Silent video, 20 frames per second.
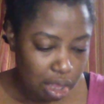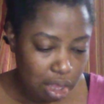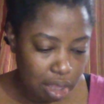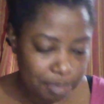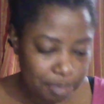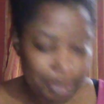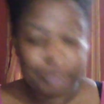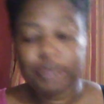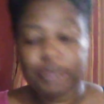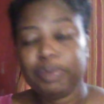
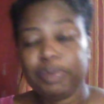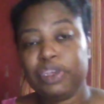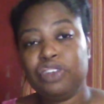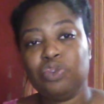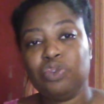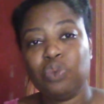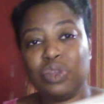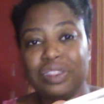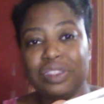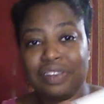I'm up to page
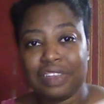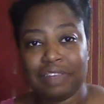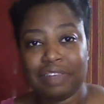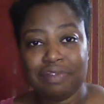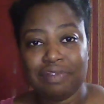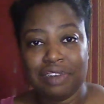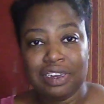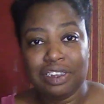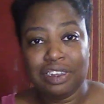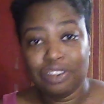
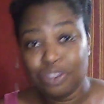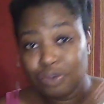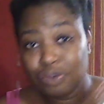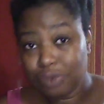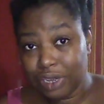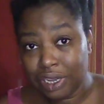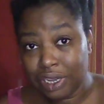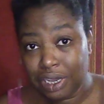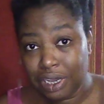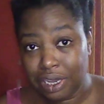
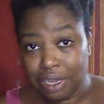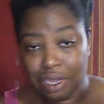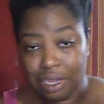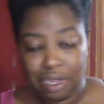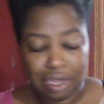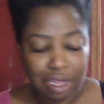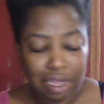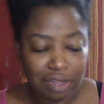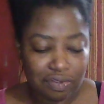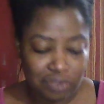173
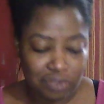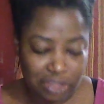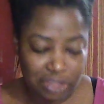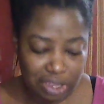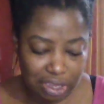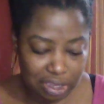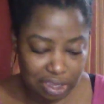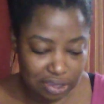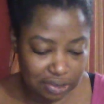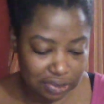of
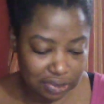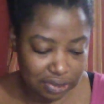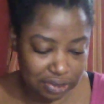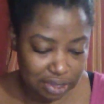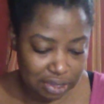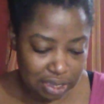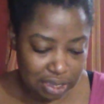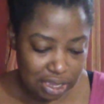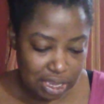this.